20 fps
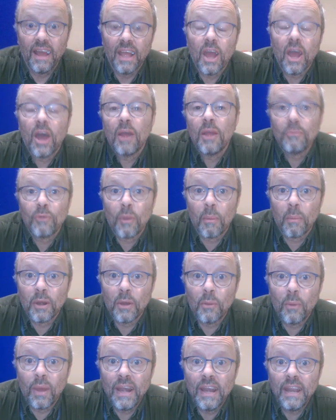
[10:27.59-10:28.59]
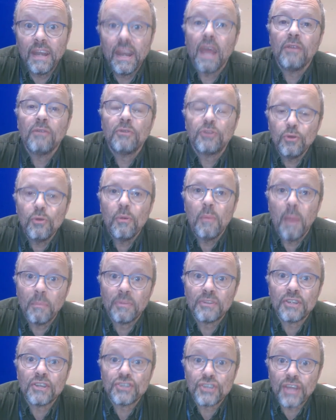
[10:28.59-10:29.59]
Hi, I'm Robert Llewellyn, and do
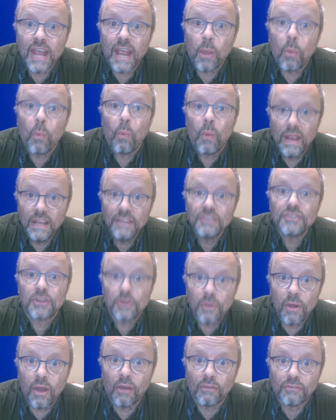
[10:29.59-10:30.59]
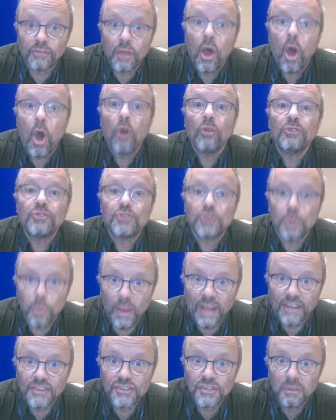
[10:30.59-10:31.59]
remember to check Wayne's Craft on
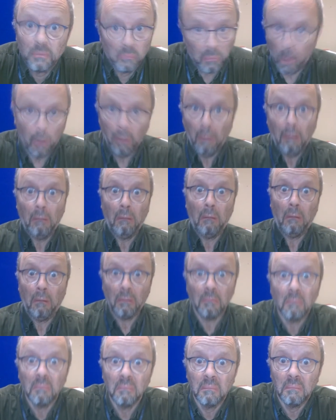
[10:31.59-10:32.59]
Twitch. Ooh.